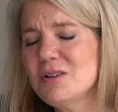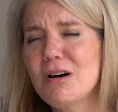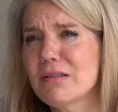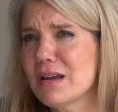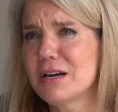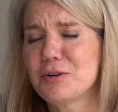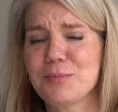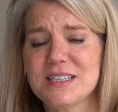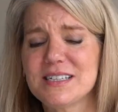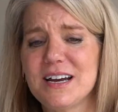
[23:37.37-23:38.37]
all the
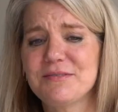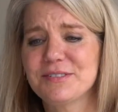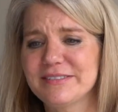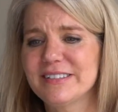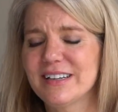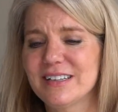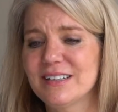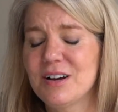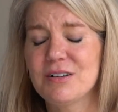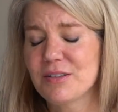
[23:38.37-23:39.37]
Ironman staff
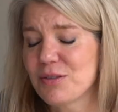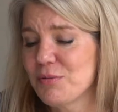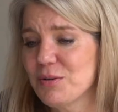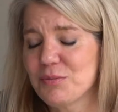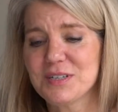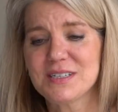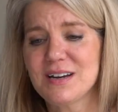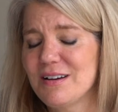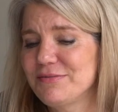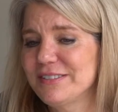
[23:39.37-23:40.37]
and all the 303
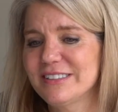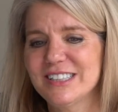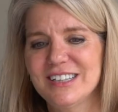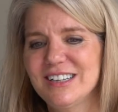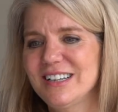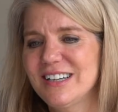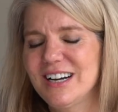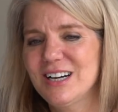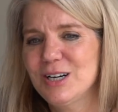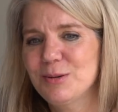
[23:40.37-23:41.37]
staff,
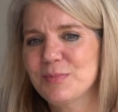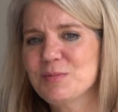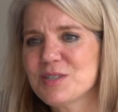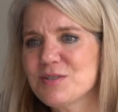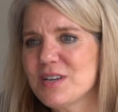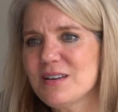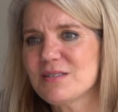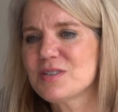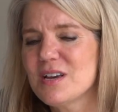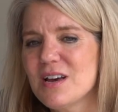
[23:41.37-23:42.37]
and it
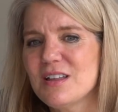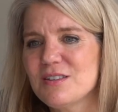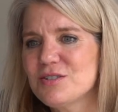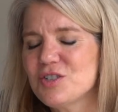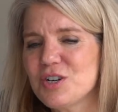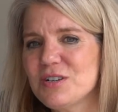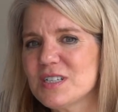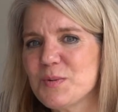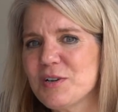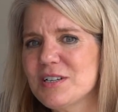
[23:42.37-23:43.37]
was those shared
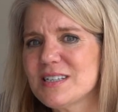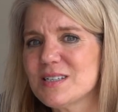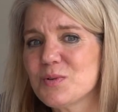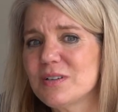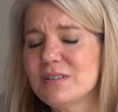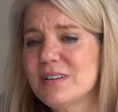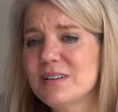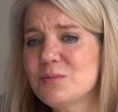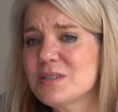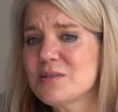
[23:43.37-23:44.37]
experiences where
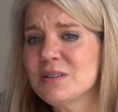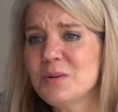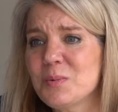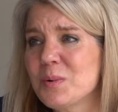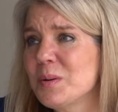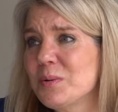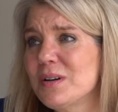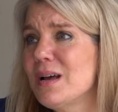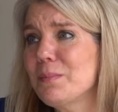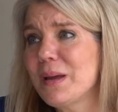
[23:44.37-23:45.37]
we were
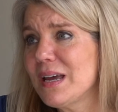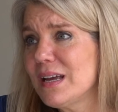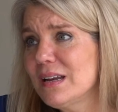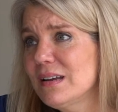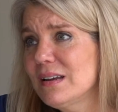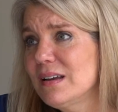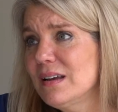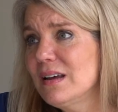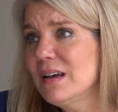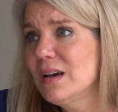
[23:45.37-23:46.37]
not paid,
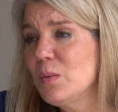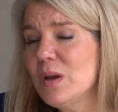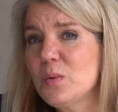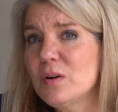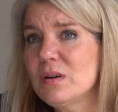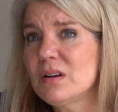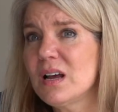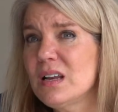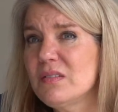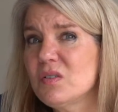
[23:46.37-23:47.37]
we were
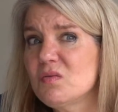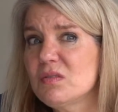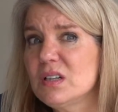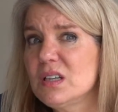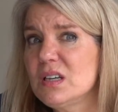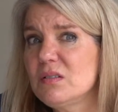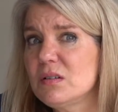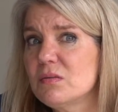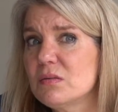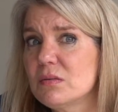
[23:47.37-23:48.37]
not even
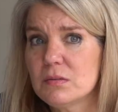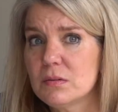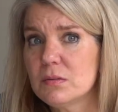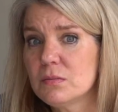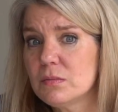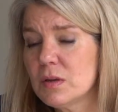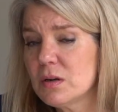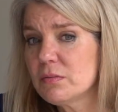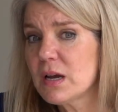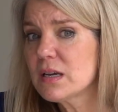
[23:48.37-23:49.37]
really
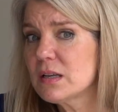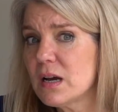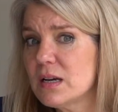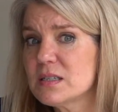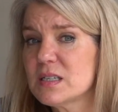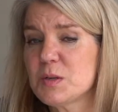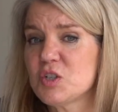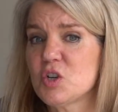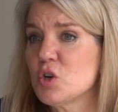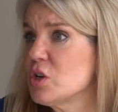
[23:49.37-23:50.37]
recognized,
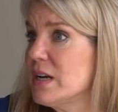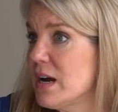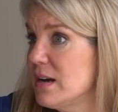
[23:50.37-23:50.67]
especially early